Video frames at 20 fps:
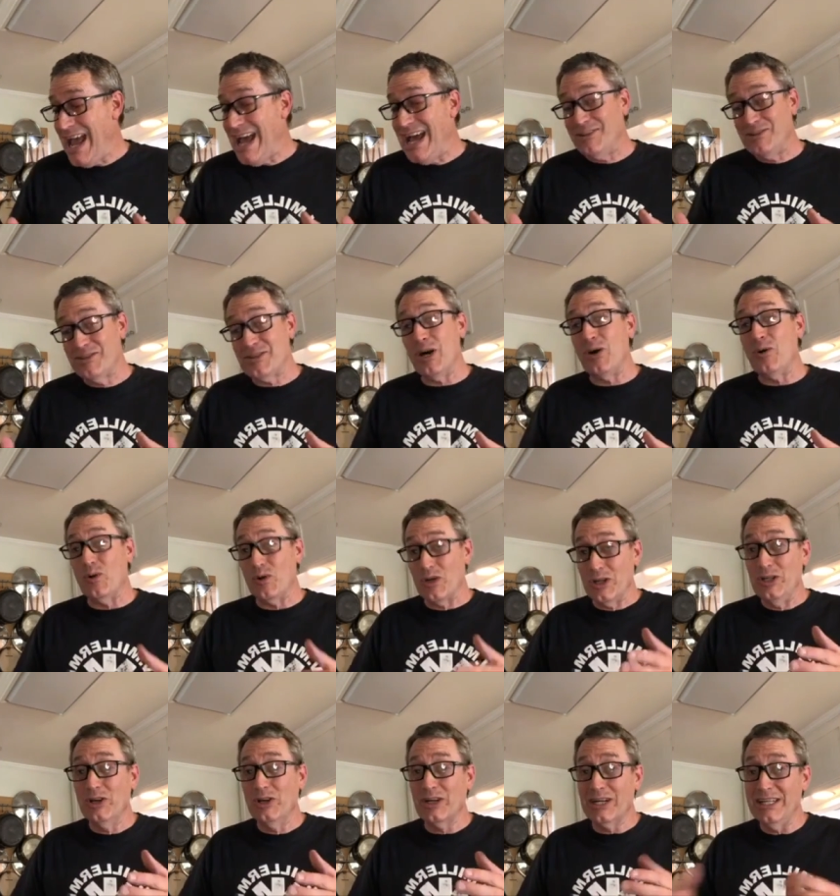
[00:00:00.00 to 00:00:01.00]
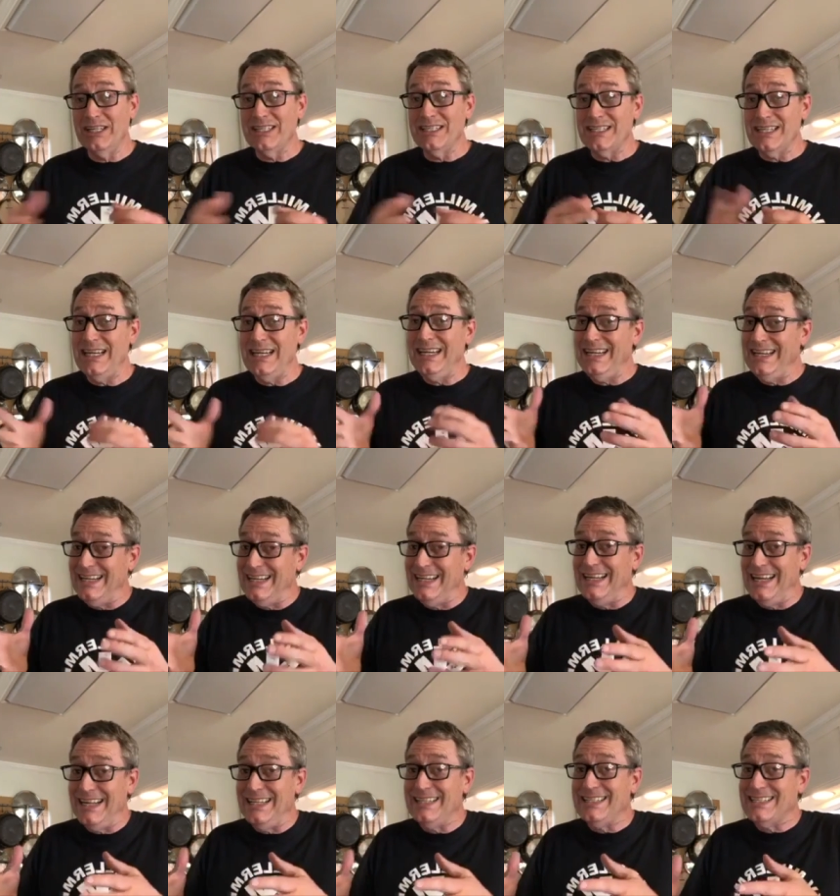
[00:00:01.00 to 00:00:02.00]
And so you're gonna see
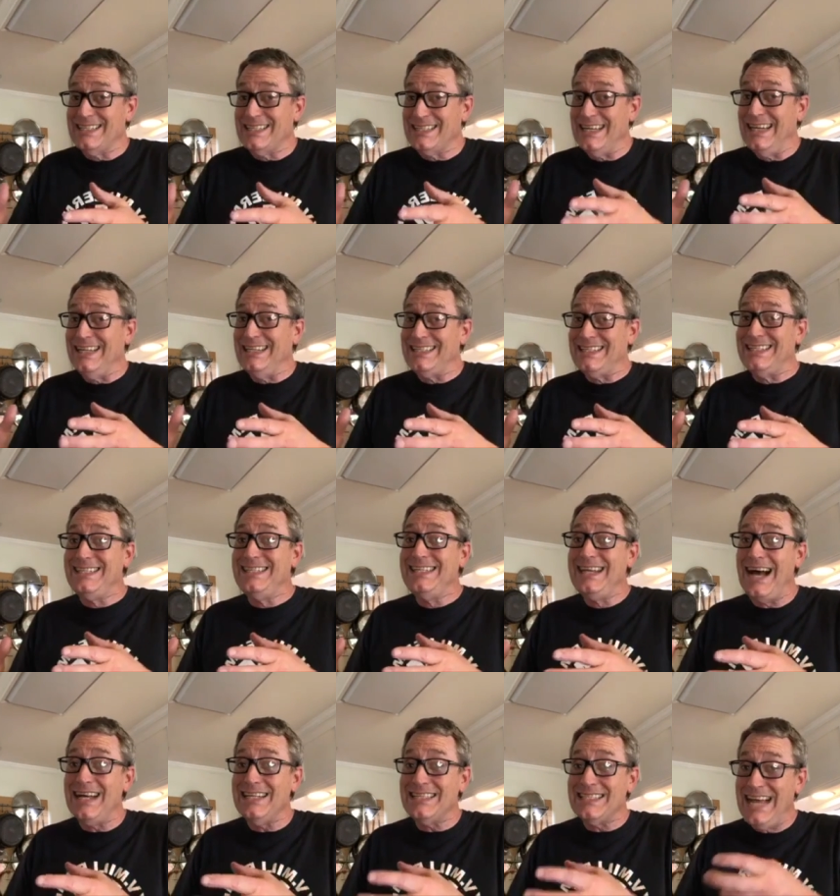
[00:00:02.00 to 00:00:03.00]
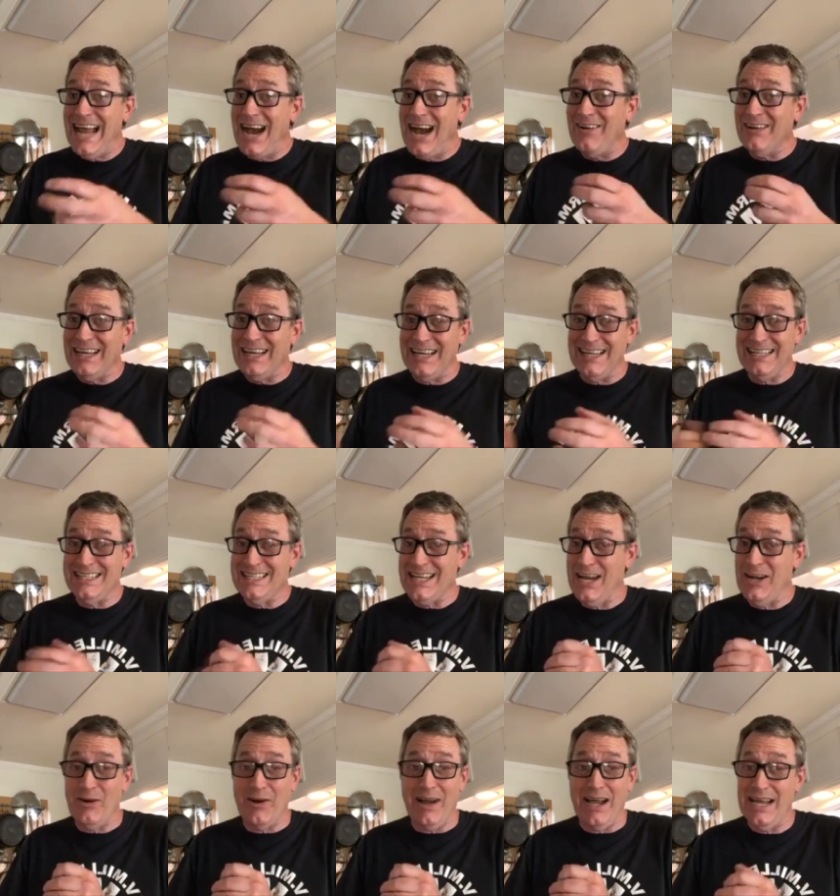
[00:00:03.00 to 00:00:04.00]
it, it's it's just now getting
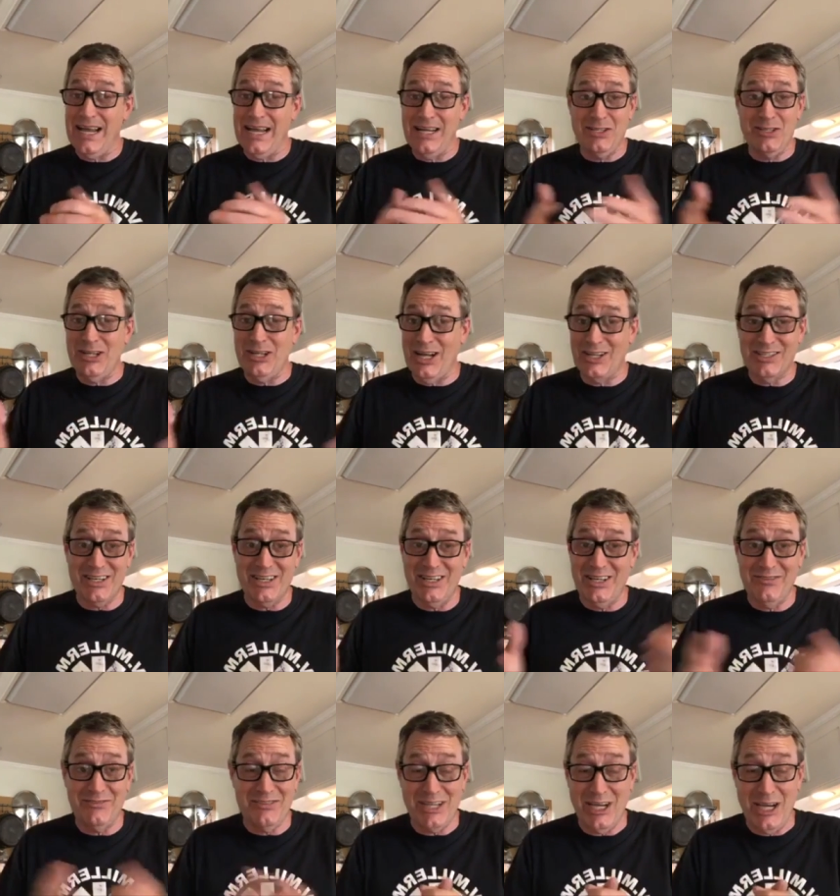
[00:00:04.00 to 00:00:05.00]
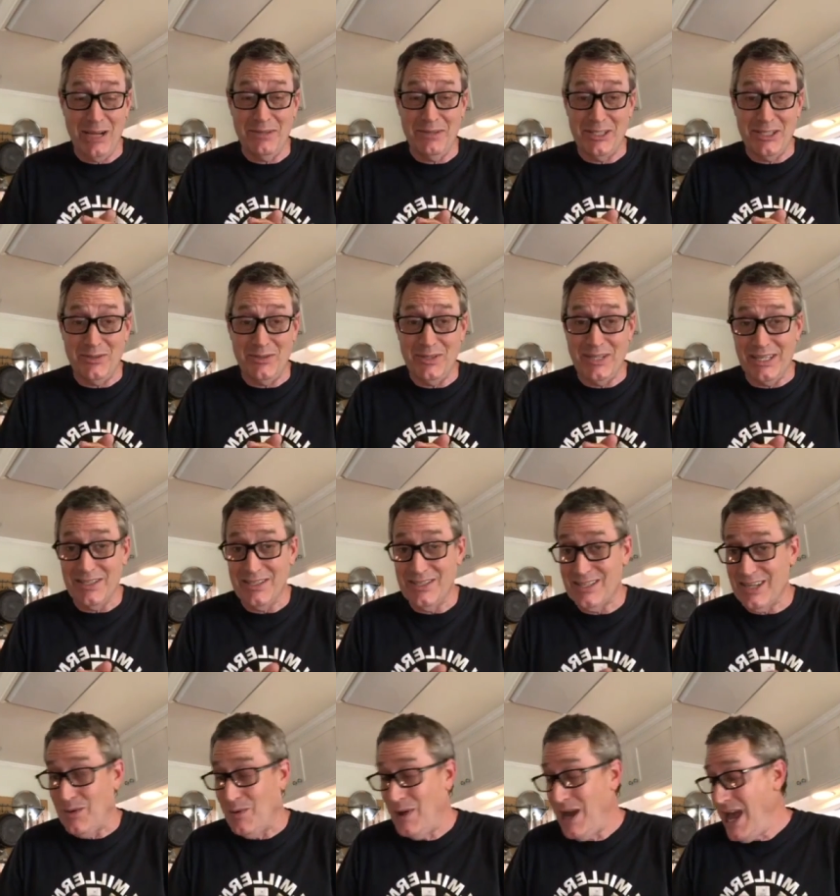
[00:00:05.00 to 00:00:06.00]
tender. I had just enough time to do this.
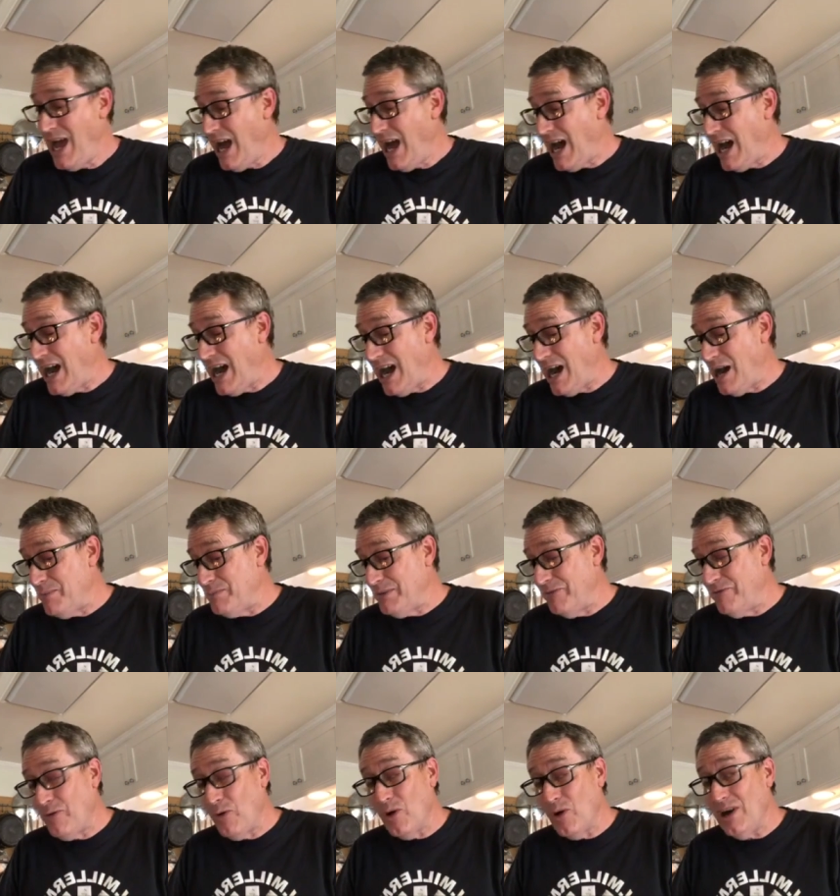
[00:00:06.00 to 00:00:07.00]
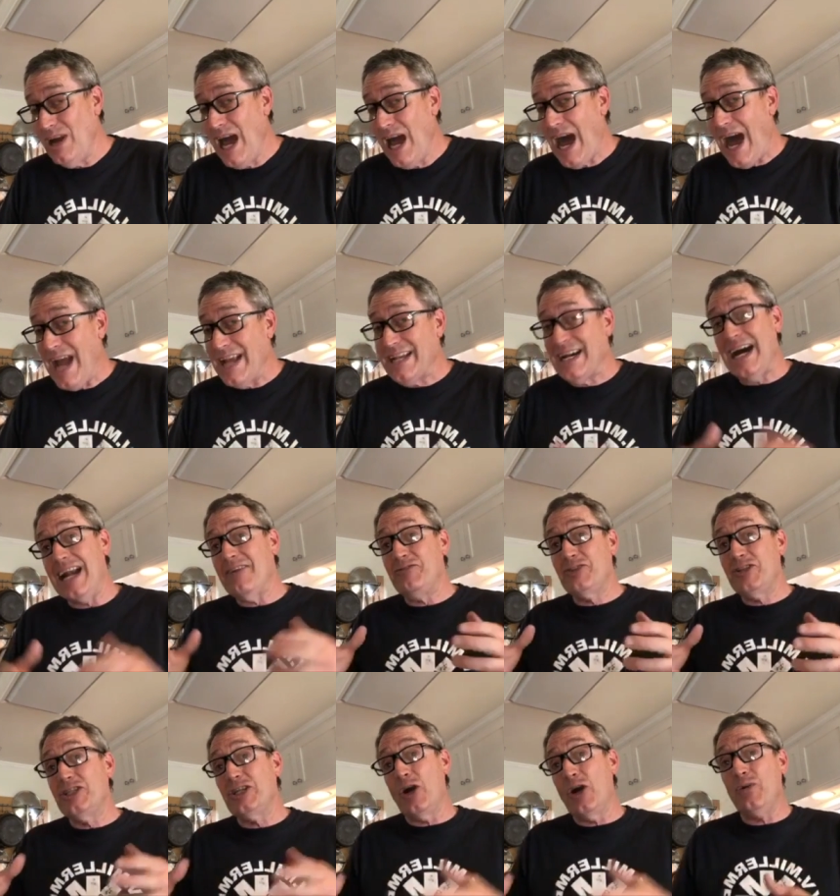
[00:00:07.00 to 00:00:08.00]
So uh, uh, before I kind
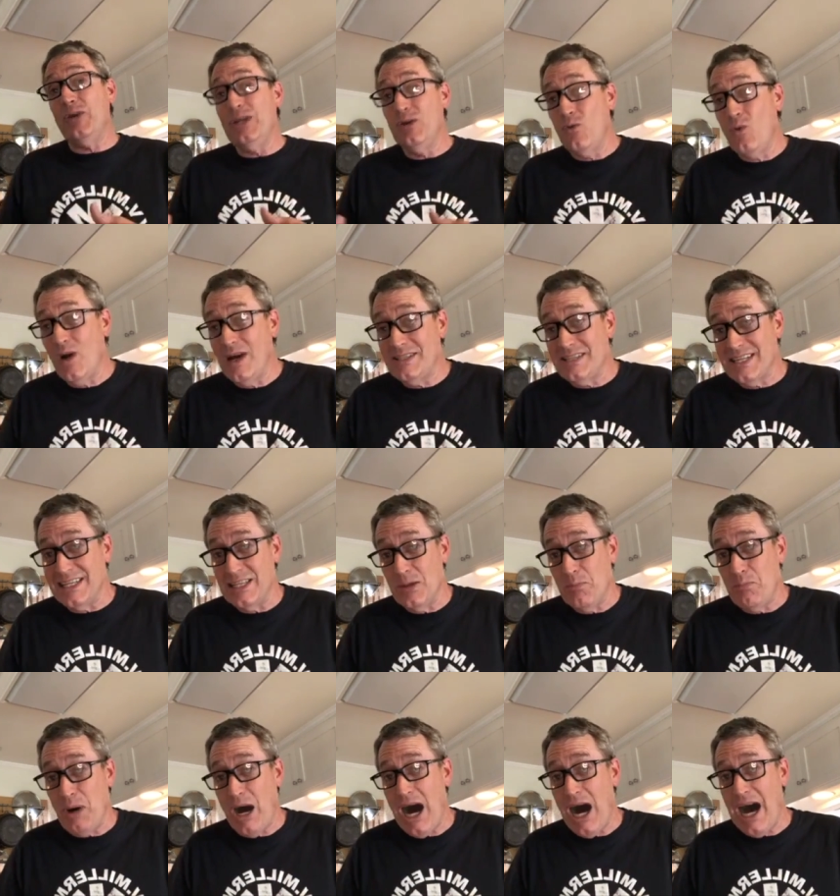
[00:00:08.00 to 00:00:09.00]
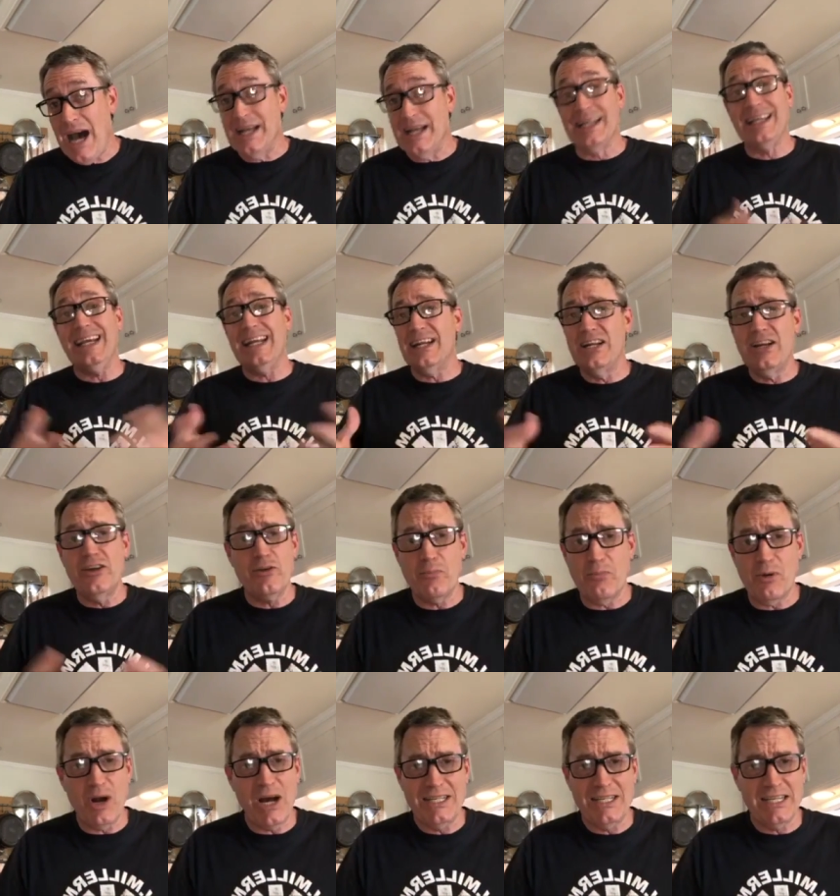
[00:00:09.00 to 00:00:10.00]
of show you what's in the pot and get another
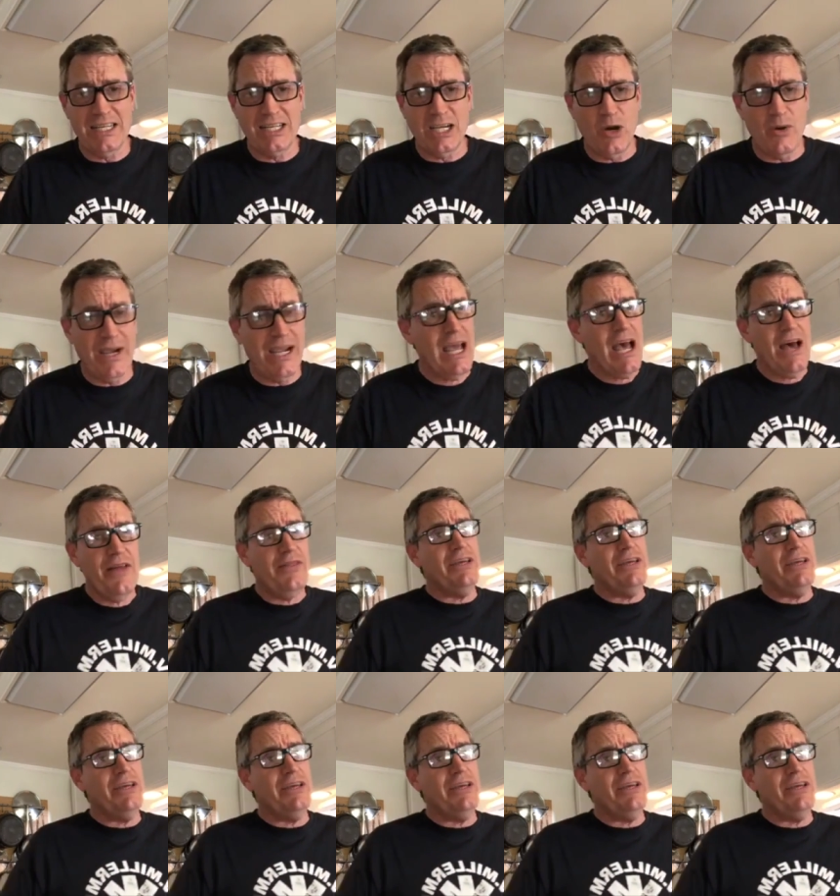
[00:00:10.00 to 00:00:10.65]
project going,